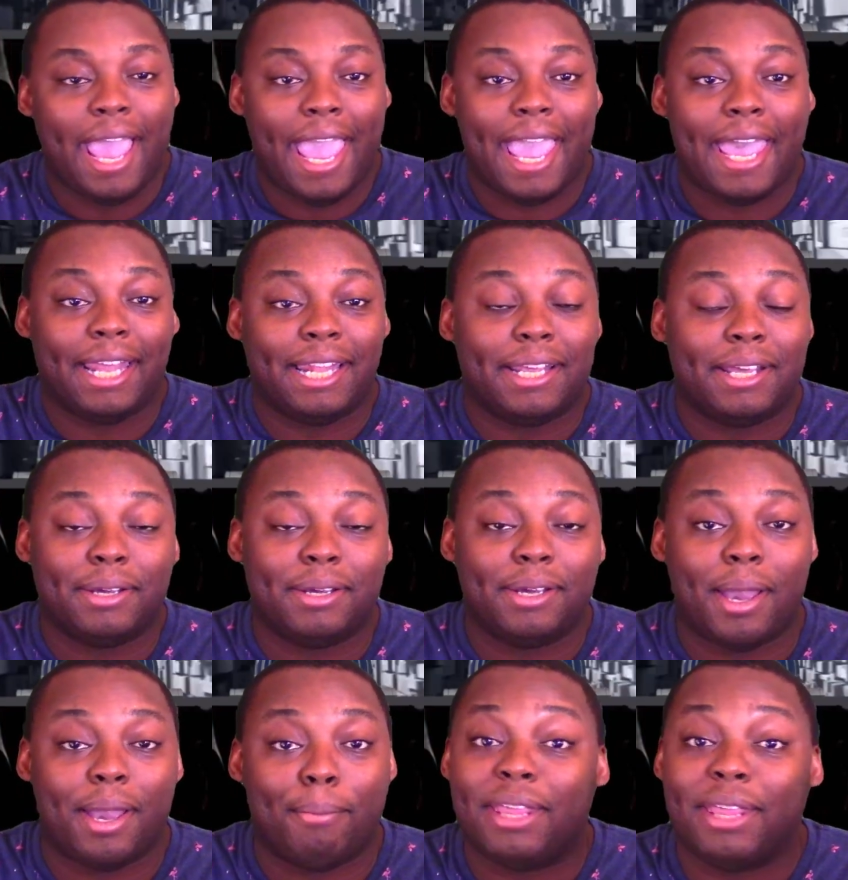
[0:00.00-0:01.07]
And
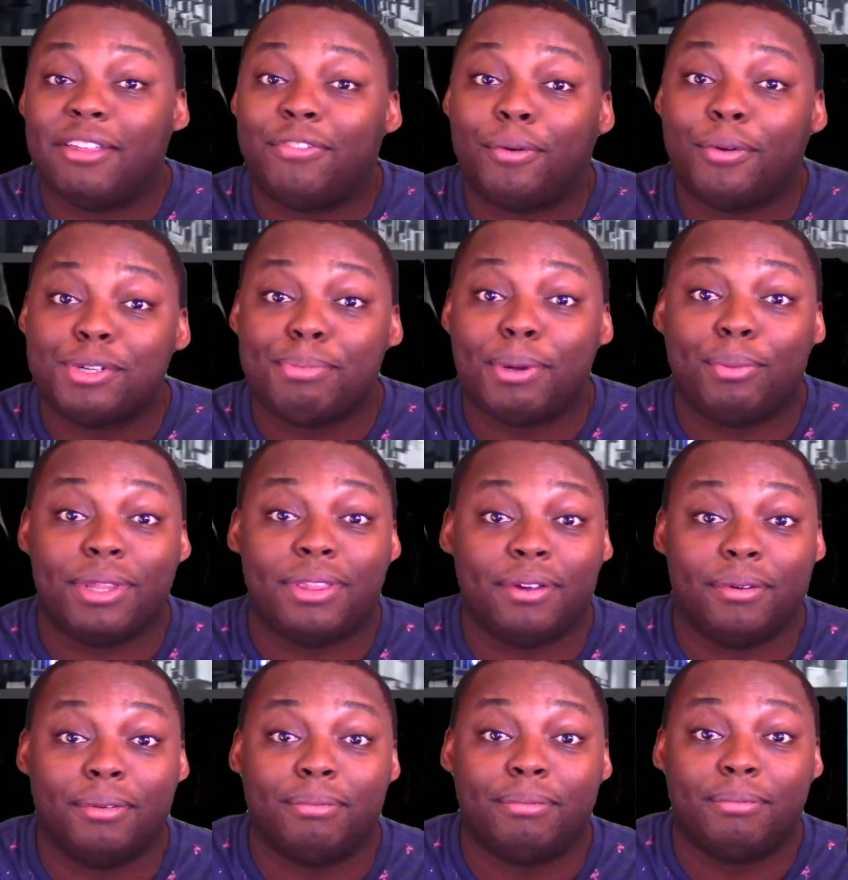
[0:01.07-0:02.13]
may the force be with
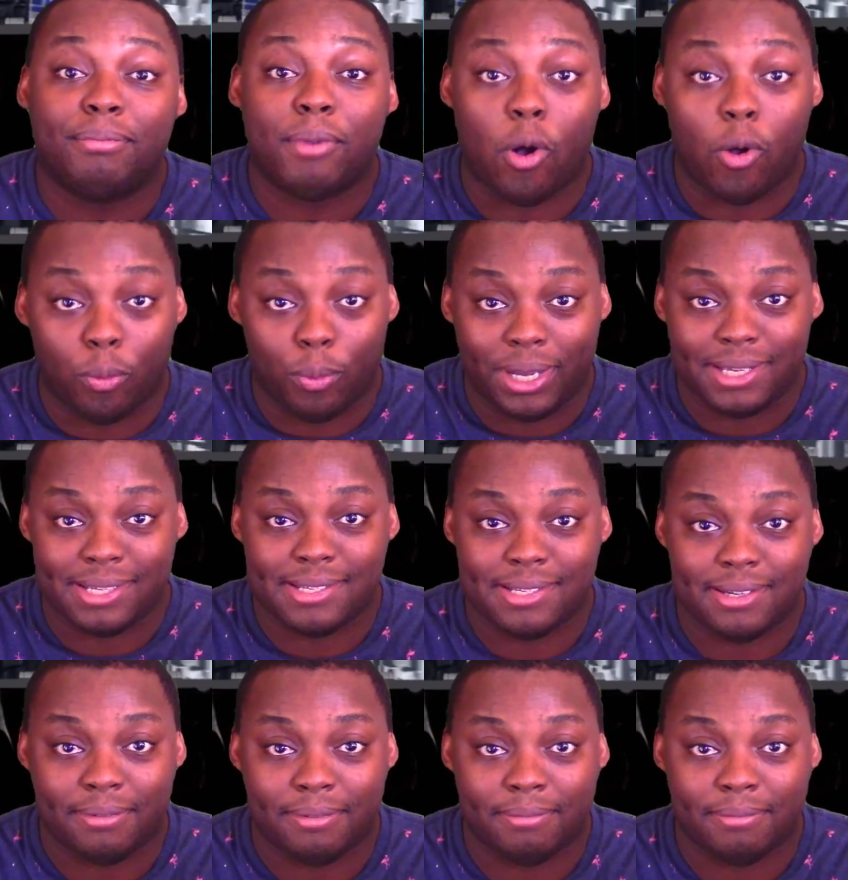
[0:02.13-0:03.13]
you always.